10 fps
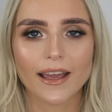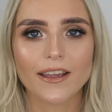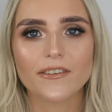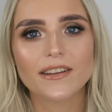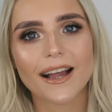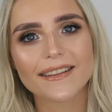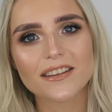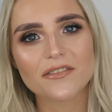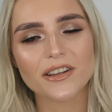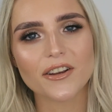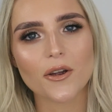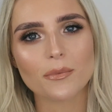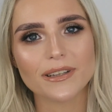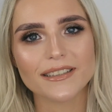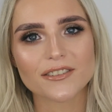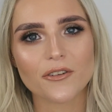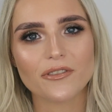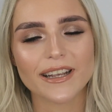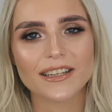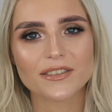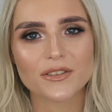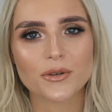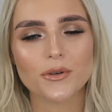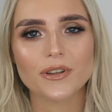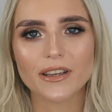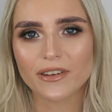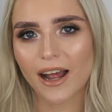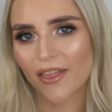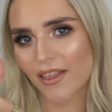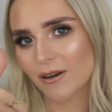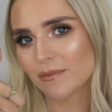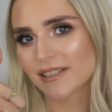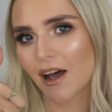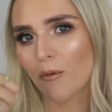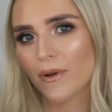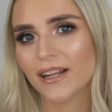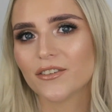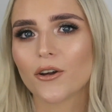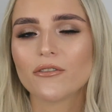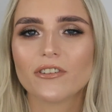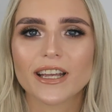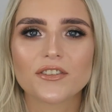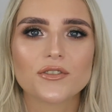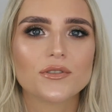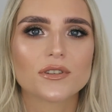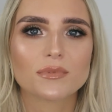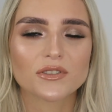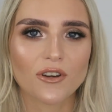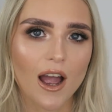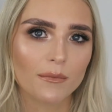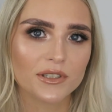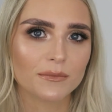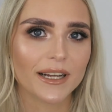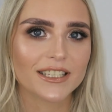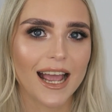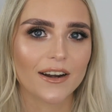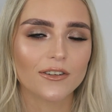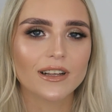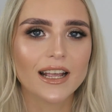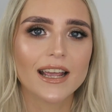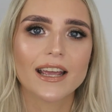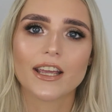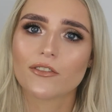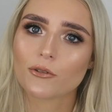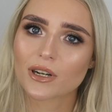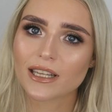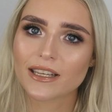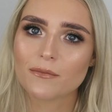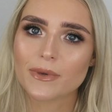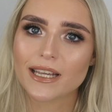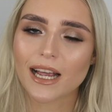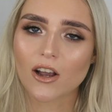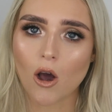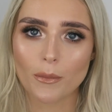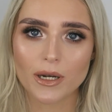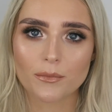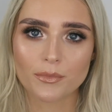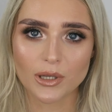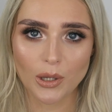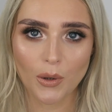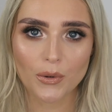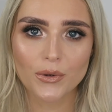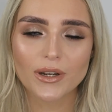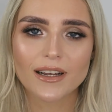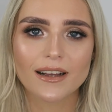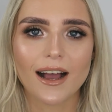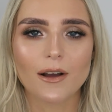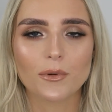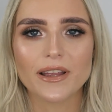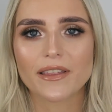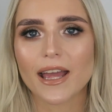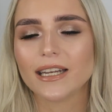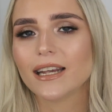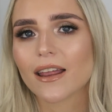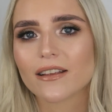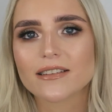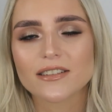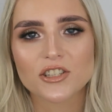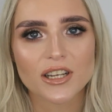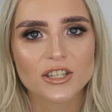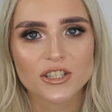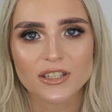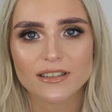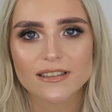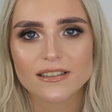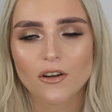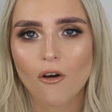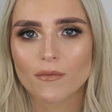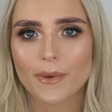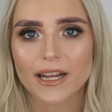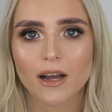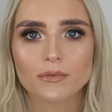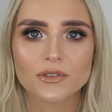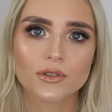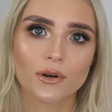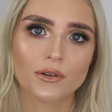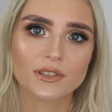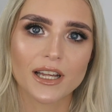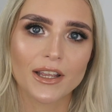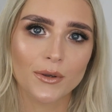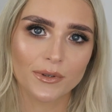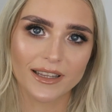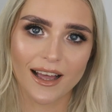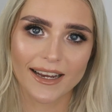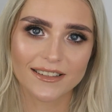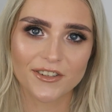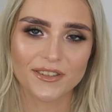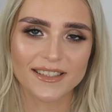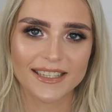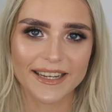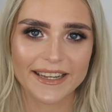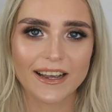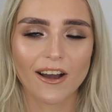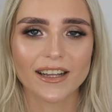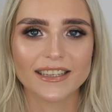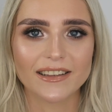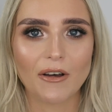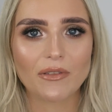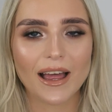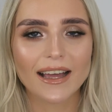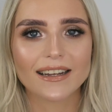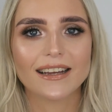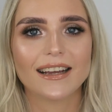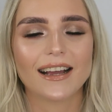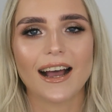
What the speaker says: if you like this video, please don't forget to give it a thumbs up, and don't forget to subscribe to my channel. If you want to leave me a comment below with any other suggestions of makeup tutorials that you would like to see, I'd love that.